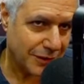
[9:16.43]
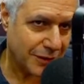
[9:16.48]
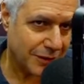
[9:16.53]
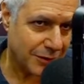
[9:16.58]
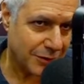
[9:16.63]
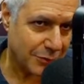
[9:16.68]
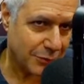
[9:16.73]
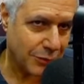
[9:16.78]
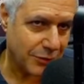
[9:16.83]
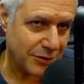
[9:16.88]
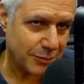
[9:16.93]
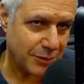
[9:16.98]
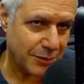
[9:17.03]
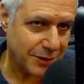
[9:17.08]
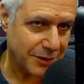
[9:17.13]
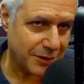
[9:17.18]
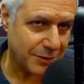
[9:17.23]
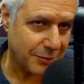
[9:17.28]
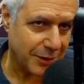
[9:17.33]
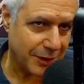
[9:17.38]
And there was a
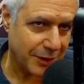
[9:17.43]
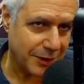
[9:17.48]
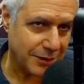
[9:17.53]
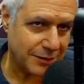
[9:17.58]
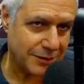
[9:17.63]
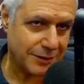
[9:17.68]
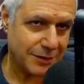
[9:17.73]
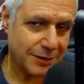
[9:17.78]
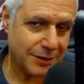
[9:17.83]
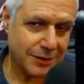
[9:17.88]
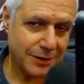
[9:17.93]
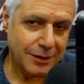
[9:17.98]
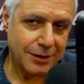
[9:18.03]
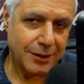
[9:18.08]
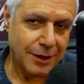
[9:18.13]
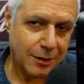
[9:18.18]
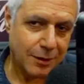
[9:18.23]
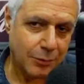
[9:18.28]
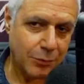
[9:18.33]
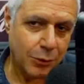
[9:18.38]
big debate
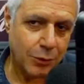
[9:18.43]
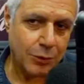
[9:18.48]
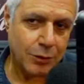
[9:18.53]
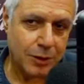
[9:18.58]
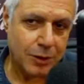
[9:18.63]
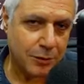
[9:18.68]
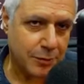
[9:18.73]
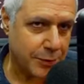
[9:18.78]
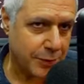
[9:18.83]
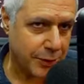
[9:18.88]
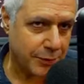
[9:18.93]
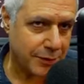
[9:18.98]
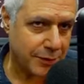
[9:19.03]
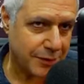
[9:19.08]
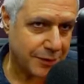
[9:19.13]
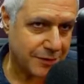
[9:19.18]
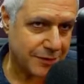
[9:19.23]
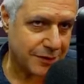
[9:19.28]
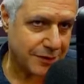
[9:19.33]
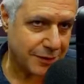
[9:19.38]
among our
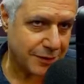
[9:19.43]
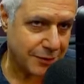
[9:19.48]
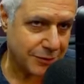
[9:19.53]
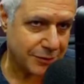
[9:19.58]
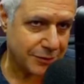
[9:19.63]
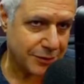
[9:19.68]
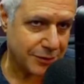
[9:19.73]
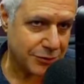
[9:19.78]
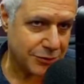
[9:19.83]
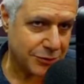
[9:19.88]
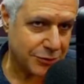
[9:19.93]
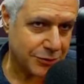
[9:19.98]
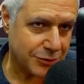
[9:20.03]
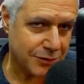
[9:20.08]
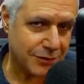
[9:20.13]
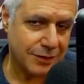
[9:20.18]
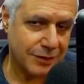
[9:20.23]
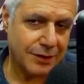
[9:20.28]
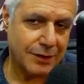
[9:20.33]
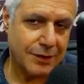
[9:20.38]
parents and our
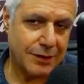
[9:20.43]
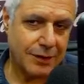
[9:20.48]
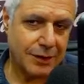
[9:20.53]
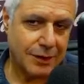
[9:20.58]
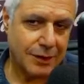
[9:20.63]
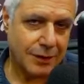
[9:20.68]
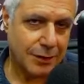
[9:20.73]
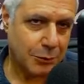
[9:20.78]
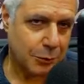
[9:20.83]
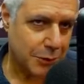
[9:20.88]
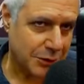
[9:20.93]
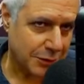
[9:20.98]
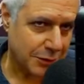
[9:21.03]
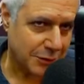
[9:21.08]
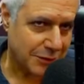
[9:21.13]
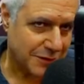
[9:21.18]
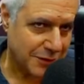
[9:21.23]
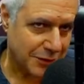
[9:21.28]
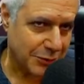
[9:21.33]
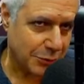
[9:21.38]
teachers whether
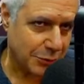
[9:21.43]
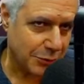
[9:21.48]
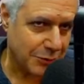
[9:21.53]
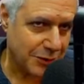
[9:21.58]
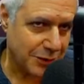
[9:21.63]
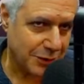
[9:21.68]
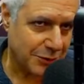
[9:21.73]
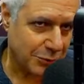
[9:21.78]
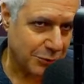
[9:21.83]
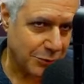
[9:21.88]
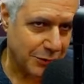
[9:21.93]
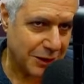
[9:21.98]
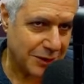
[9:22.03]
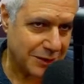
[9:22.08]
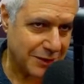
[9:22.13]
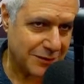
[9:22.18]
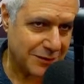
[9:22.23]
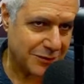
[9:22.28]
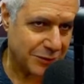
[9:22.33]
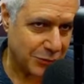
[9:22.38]
it's a good thing to
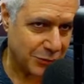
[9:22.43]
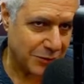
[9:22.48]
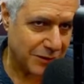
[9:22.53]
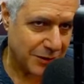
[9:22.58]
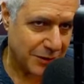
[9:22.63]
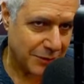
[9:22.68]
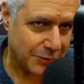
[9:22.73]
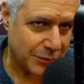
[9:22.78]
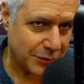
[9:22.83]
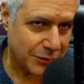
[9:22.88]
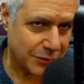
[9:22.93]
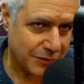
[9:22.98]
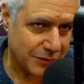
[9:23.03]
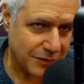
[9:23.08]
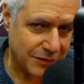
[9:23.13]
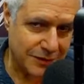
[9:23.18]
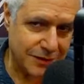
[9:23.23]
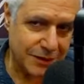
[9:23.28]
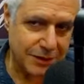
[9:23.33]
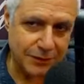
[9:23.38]
let us use them. Because
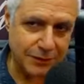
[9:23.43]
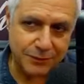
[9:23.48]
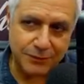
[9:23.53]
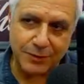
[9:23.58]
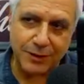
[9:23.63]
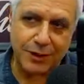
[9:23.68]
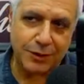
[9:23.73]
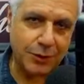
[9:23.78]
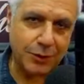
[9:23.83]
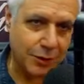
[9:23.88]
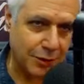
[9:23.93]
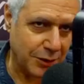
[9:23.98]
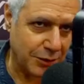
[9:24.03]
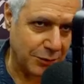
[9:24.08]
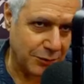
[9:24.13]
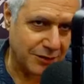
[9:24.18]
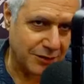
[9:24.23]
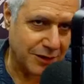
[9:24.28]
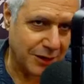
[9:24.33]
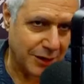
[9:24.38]
they said if they're going to
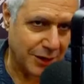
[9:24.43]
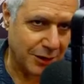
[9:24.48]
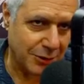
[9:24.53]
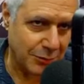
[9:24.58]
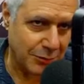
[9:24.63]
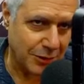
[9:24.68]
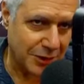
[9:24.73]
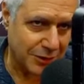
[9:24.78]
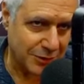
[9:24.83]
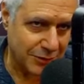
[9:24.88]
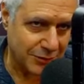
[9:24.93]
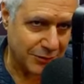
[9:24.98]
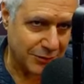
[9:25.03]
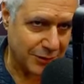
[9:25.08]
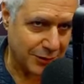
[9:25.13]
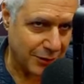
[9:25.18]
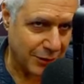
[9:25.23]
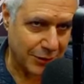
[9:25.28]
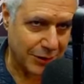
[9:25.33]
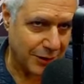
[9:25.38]
use the calculators,
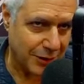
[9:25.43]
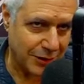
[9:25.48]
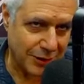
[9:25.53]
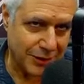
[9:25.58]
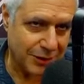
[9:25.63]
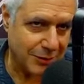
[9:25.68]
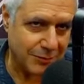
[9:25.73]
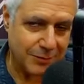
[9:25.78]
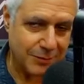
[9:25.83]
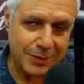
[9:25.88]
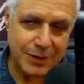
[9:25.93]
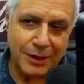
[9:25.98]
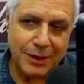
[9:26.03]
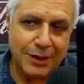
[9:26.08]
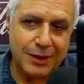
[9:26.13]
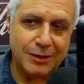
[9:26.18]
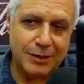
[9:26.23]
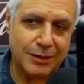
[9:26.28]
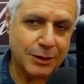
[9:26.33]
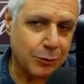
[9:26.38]
they
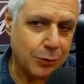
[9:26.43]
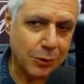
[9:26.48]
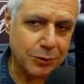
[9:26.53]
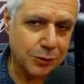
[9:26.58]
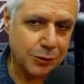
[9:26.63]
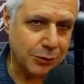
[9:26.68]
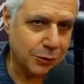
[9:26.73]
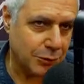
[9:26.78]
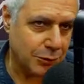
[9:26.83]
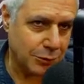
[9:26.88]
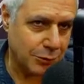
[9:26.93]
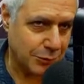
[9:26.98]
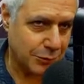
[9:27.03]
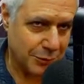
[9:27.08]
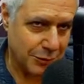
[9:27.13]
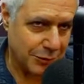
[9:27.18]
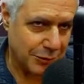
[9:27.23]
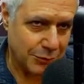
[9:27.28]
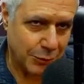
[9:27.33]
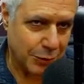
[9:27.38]
won't
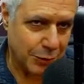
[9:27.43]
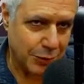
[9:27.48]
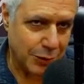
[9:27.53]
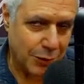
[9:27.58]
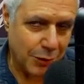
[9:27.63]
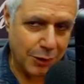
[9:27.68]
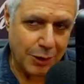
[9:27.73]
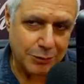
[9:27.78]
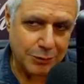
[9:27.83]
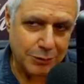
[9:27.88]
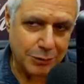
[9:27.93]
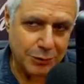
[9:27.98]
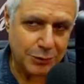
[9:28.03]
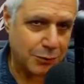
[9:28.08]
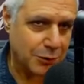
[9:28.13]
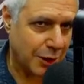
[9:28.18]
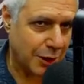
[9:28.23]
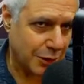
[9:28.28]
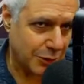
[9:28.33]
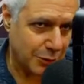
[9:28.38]
know how to
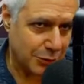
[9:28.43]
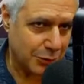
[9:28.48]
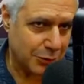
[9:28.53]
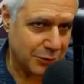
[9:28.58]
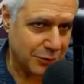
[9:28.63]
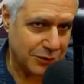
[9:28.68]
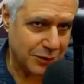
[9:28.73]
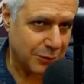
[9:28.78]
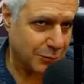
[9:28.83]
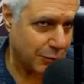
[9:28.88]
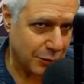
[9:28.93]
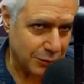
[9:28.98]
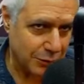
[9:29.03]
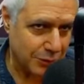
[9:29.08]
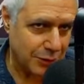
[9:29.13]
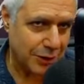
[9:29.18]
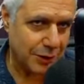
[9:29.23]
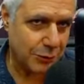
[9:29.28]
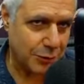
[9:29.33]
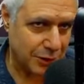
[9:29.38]
do calculus, they
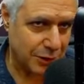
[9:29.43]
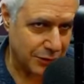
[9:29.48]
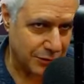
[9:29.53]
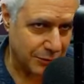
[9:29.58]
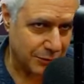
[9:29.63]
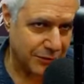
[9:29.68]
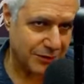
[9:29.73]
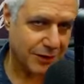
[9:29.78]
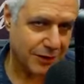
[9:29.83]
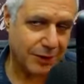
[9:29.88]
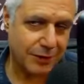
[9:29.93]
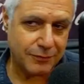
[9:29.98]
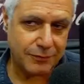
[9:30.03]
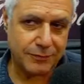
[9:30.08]
won't work themselves.